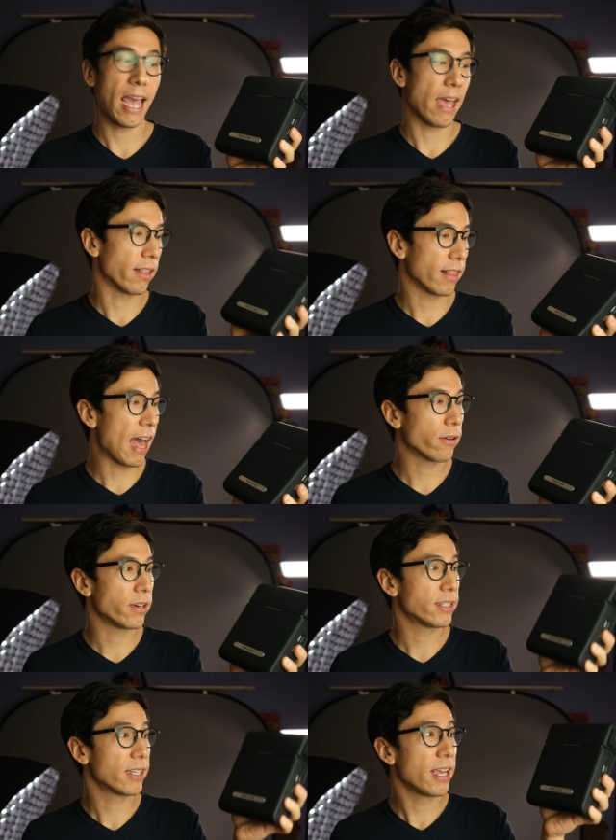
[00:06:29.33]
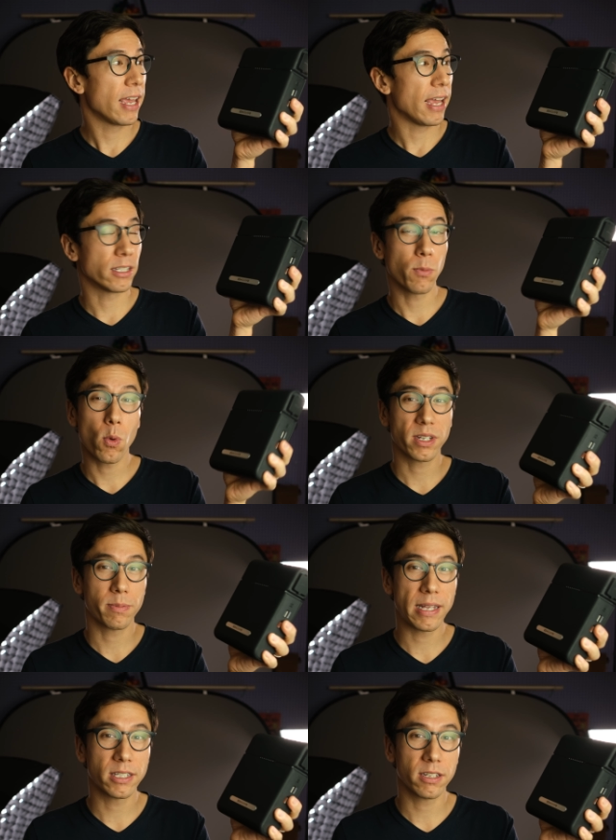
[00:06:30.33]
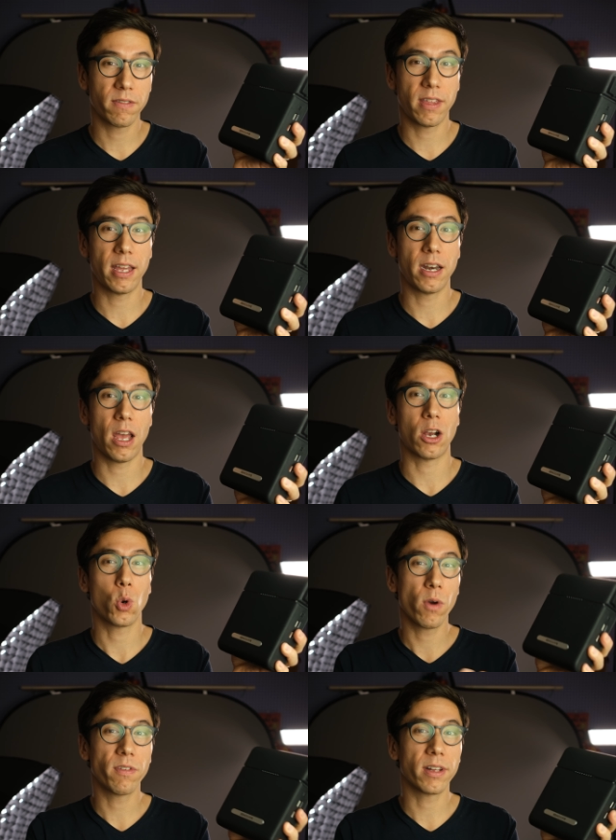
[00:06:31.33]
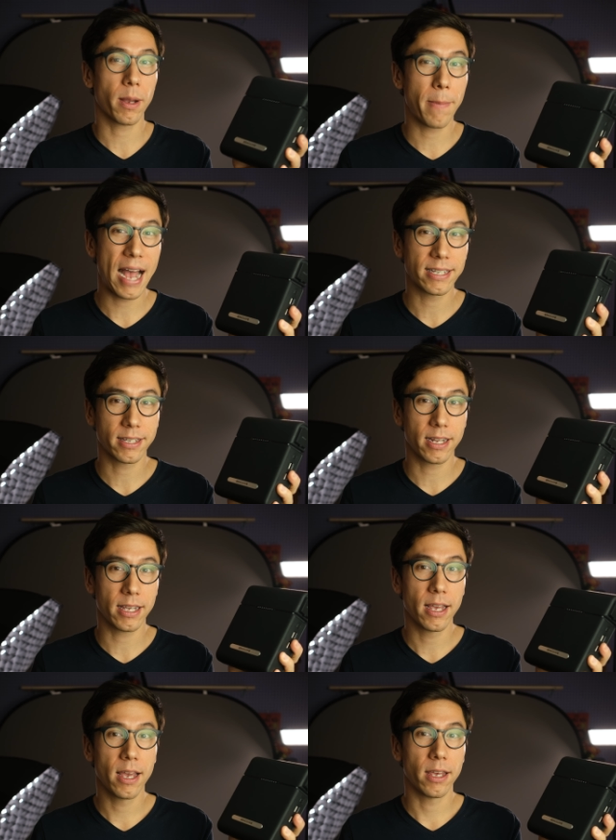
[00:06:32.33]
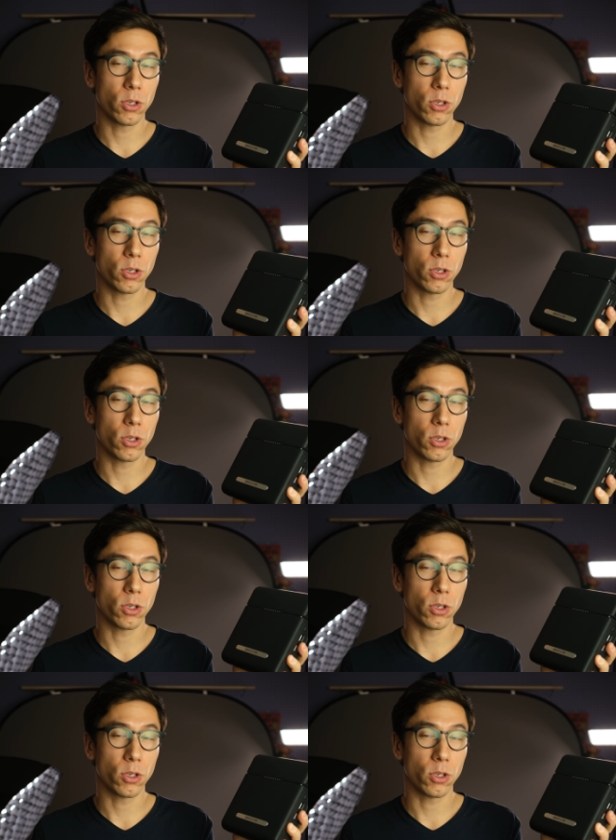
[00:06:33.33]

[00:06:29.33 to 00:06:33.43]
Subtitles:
and the loudness. It's more expensive than equivalent capacity